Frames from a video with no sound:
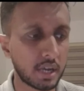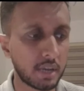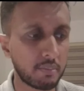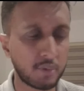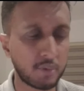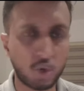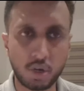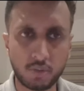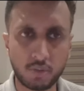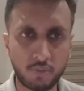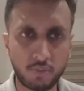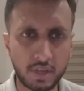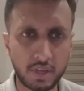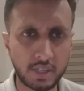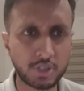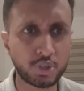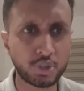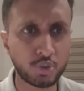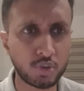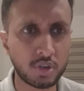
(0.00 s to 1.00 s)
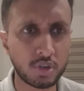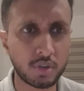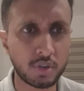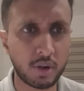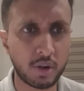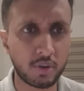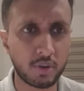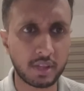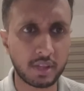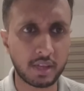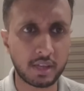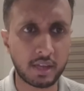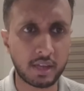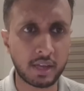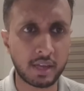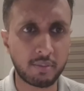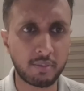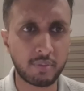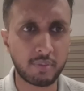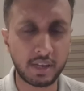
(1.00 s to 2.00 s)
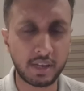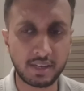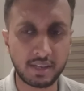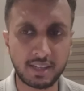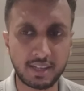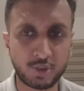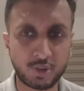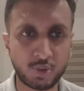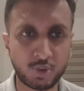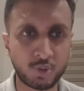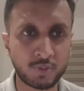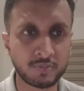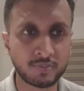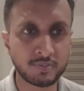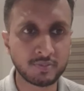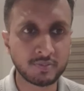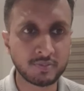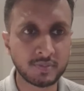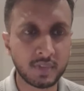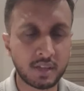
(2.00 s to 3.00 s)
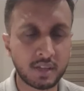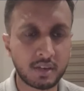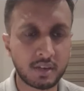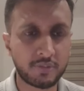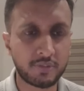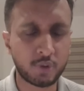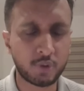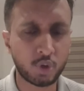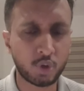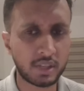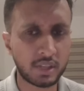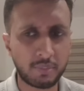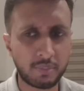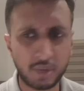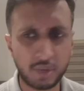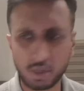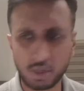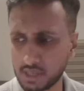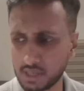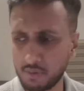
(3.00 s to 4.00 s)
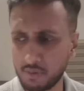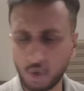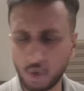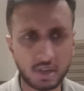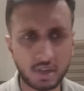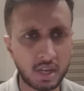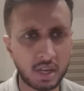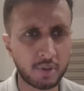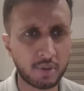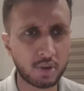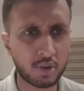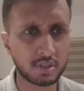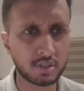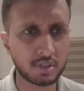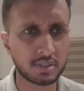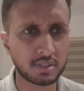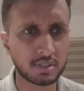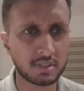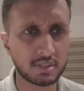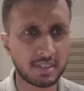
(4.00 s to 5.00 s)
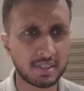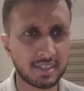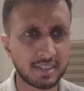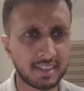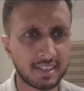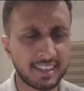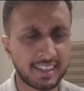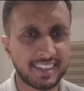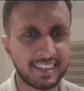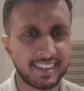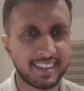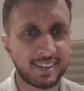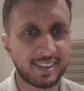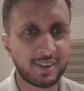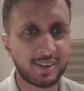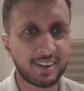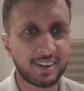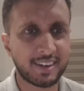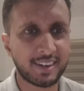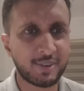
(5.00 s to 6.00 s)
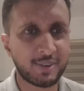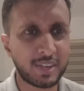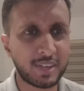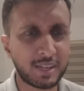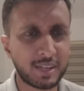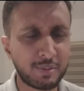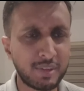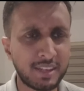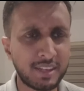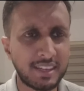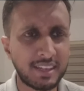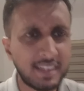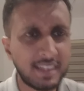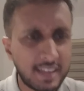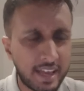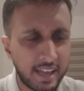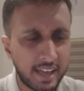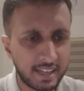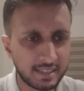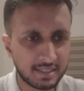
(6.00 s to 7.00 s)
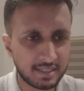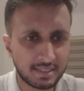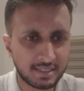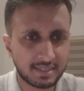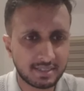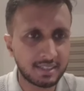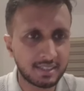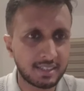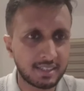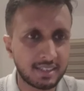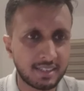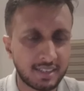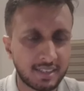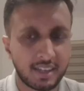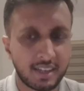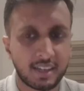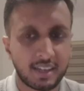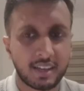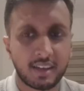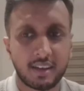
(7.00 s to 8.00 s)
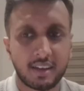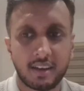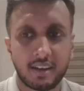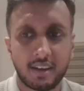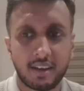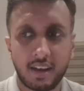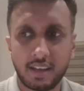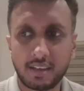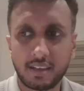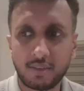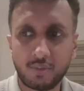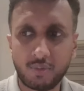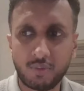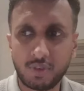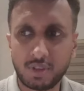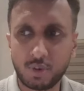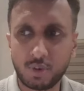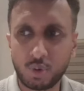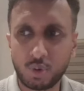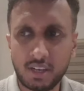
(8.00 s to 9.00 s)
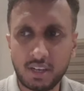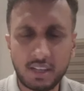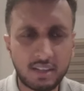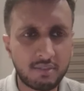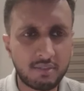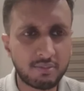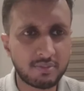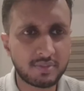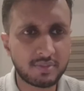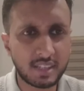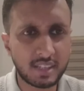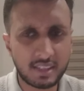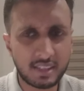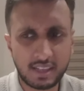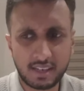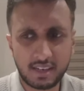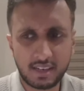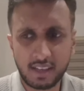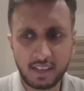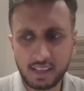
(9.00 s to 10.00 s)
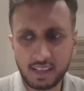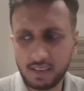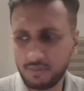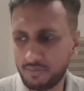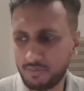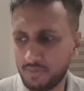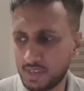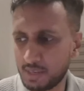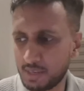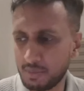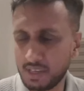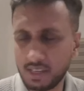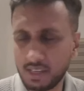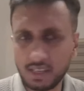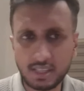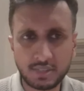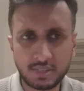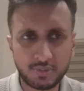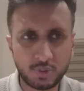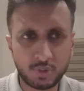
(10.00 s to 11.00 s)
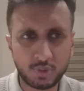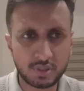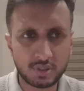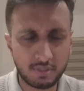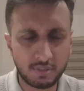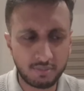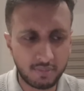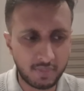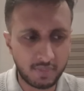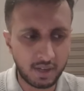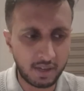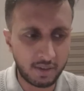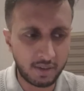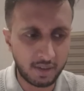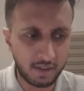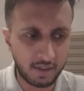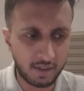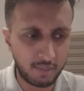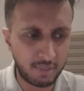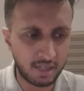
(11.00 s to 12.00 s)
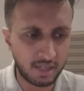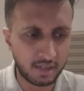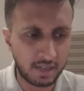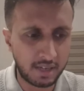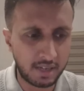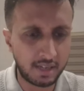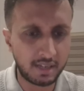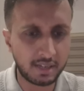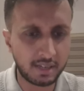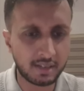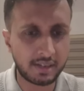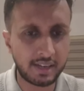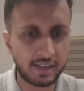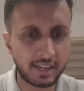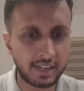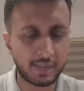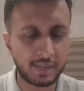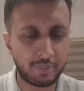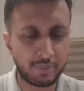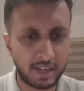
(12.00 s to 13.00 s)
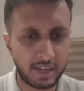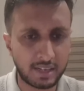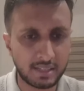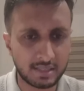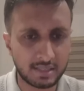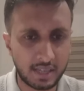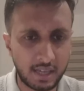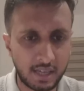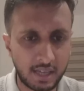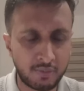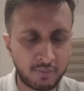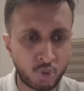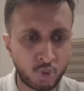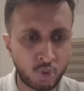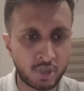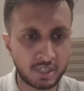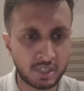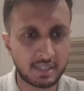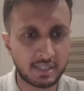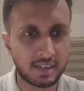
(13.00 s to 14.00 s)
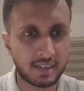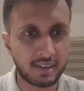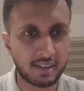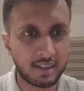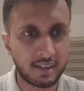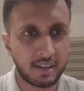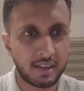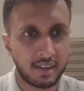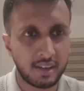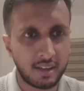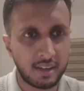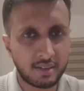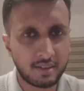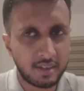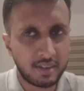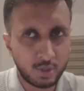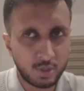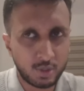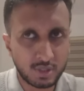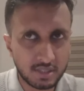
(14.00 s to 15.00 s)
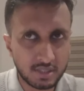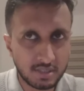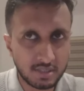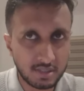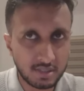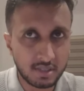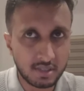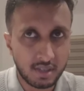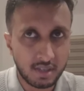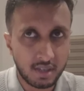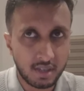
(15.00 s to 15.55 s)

I am not very sure about that. I might need to refer on that because I've not yeah. come across uh, uh, vitamin E as, uh, I, the only thing that I give vitamin E is for, I mean, clean, in clinical practice, I've noticed that it reduces